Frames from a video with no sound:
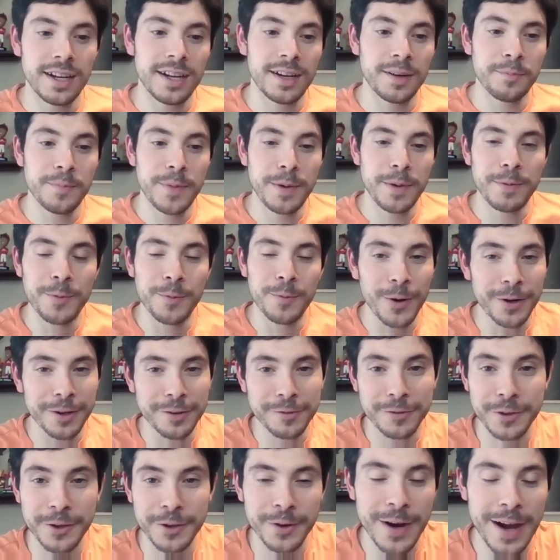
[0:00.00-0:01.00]
Maybe one
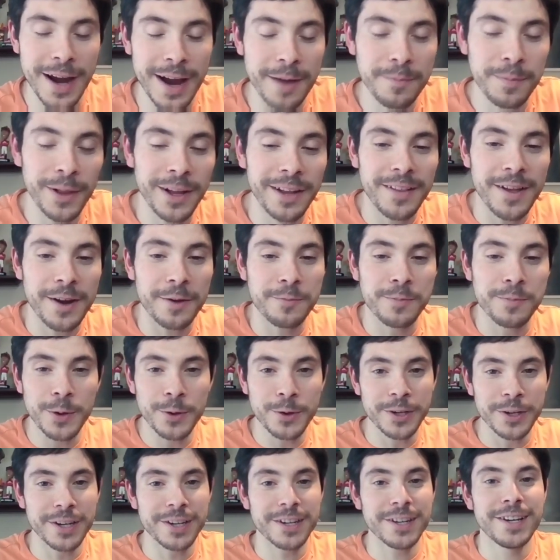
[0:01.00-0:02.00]
of two. I play a lot of
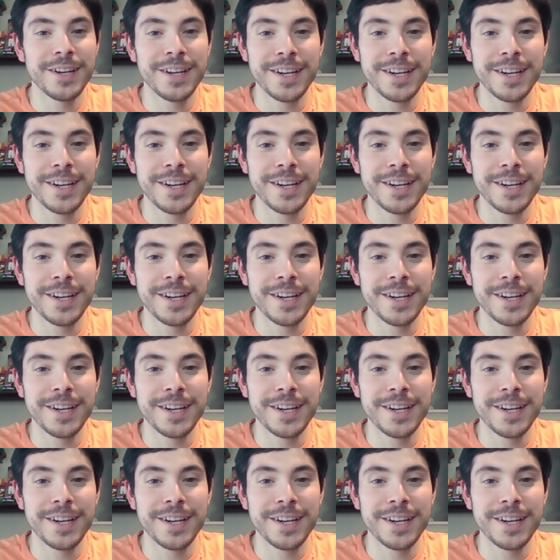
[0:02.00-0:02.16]
poker.